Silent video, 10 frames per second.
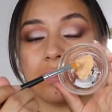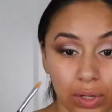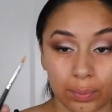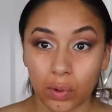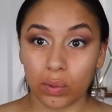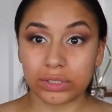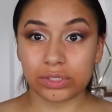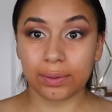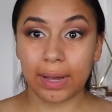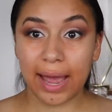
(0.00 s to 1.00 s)
So I'm going
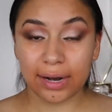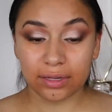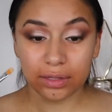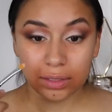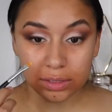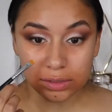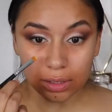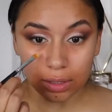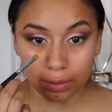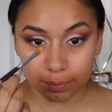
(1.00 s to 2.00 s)
to add this
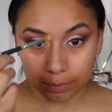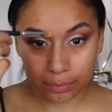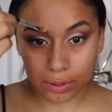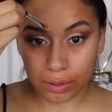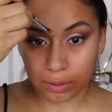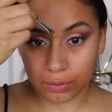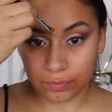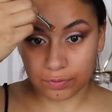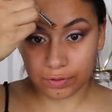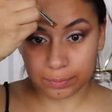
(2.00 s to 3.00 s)
all
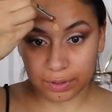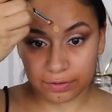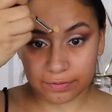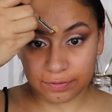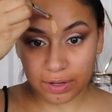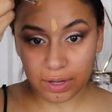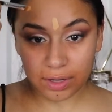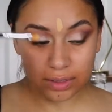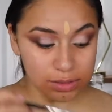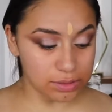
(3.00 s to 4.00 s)
over my
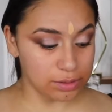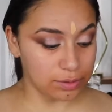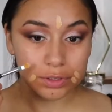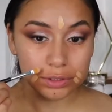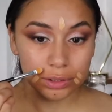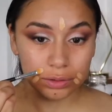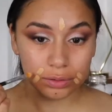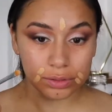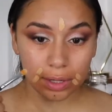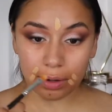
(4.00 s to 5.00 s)
face, especially in
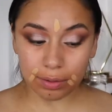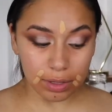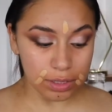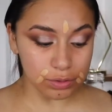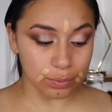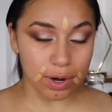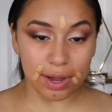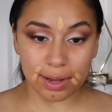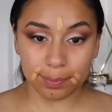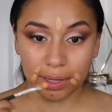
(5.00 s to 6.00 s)
those areas where
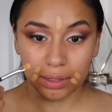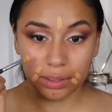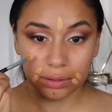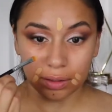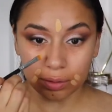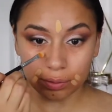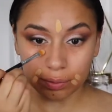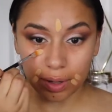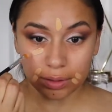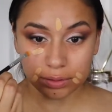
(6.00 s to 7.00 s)
I applied the
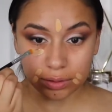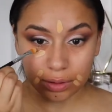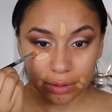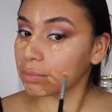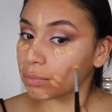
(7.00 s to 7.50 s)
corrector.